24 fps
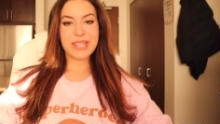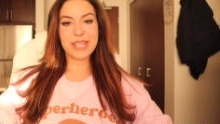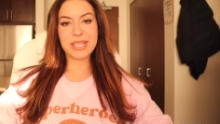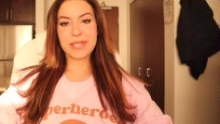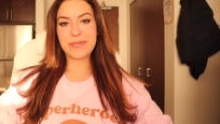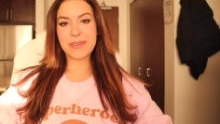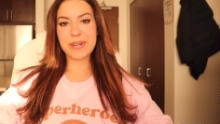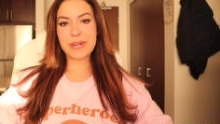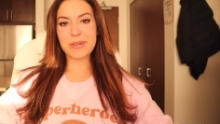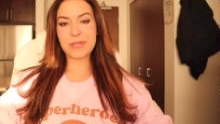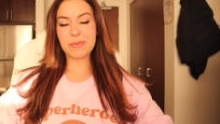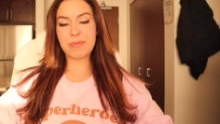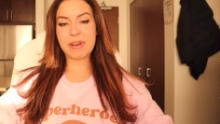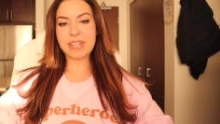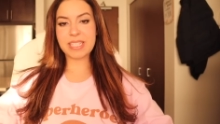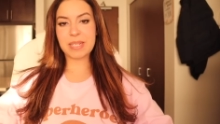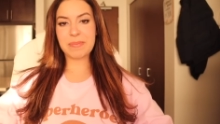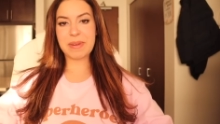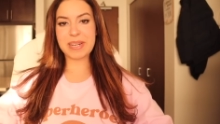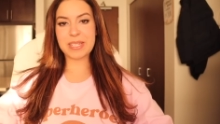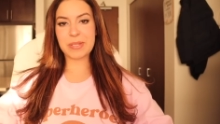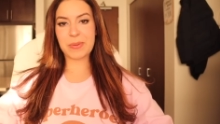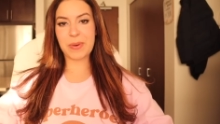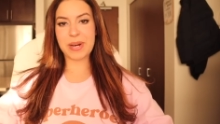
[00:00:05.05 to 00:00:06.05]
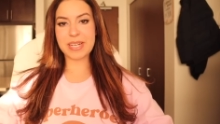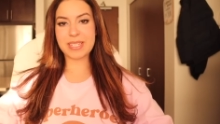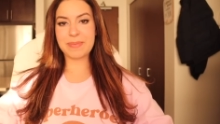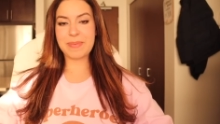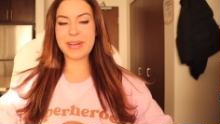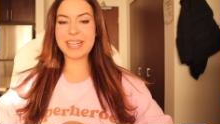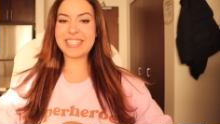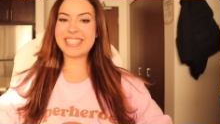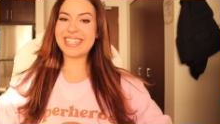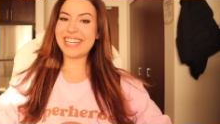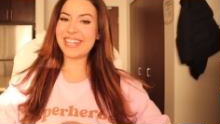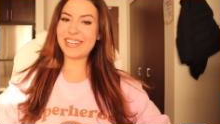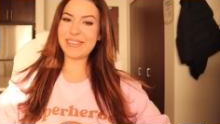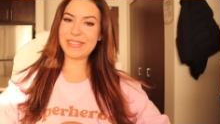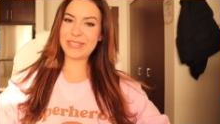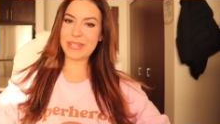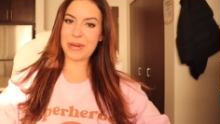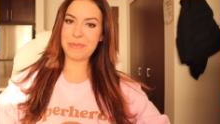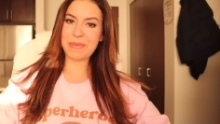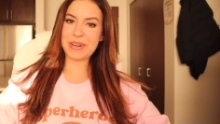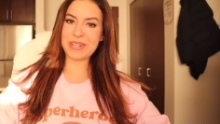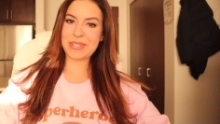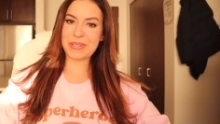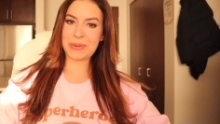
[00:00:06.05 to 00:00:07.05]
This video is sponsored by Squarespace. Thank you
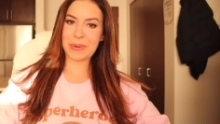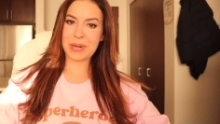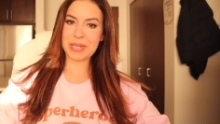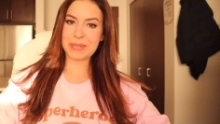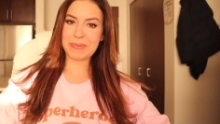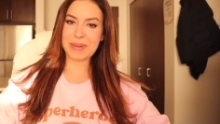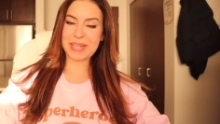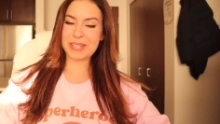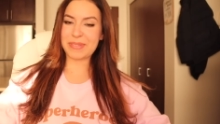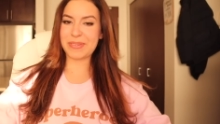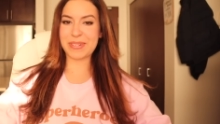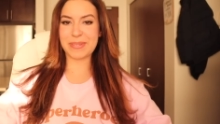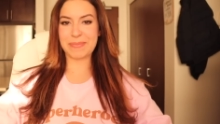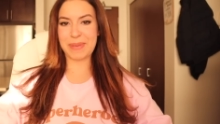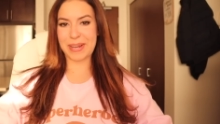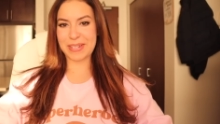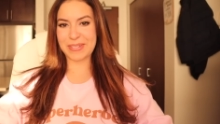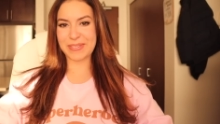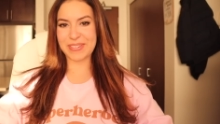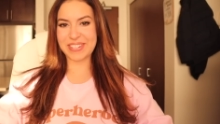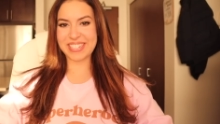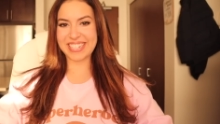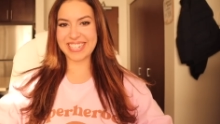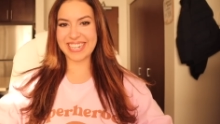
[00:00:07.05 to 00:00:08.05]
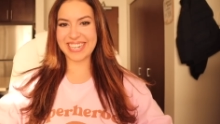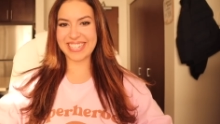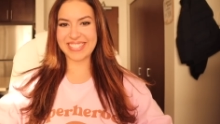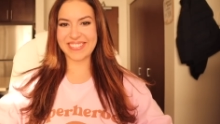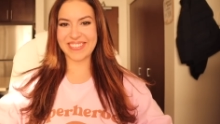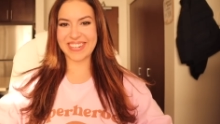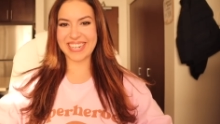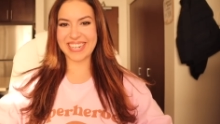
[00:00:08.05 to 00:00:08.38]
so much, Squarespace, for sponsoring today's